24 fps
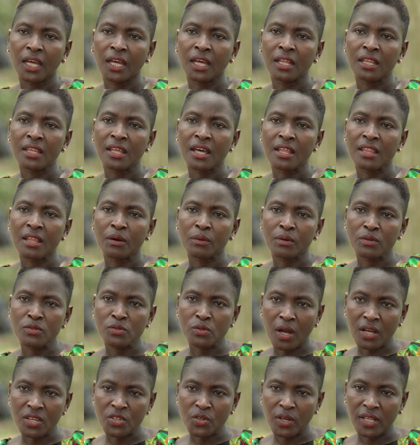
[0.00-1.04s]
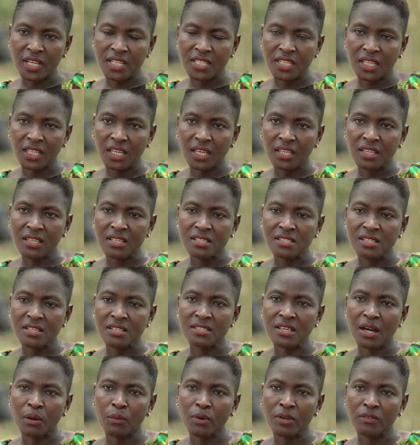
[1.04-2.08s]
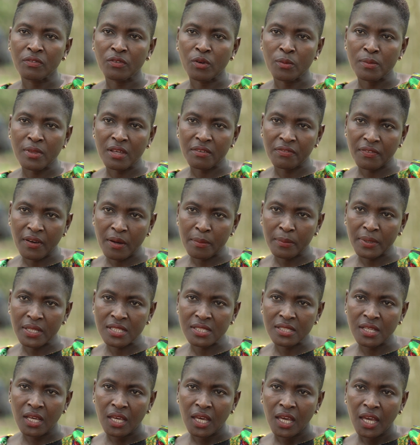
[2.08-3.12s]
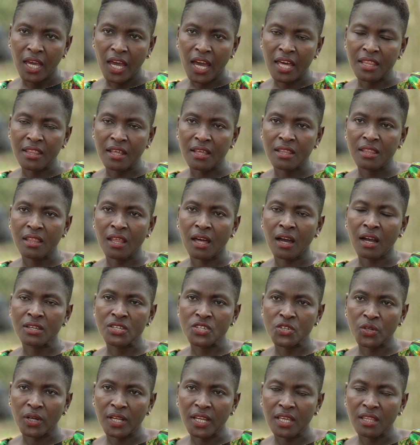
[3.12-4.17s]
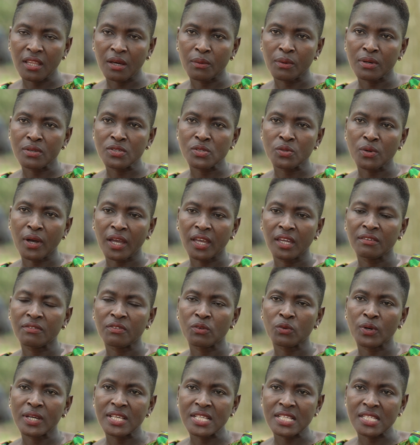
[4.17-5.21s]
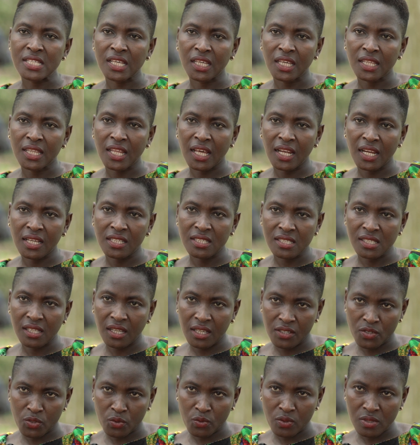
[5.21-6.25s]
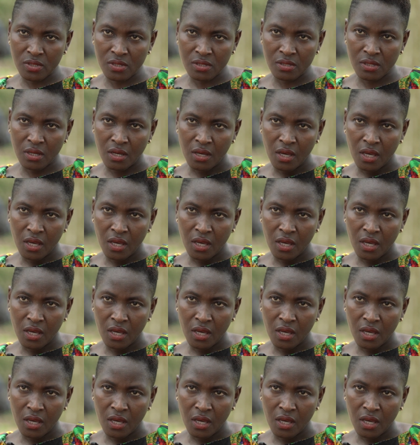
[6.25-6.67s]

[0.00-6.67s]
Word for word: and they're the ones who are actually taking these seeds away from the farmers and they're actually the ones who are influencing the legislations.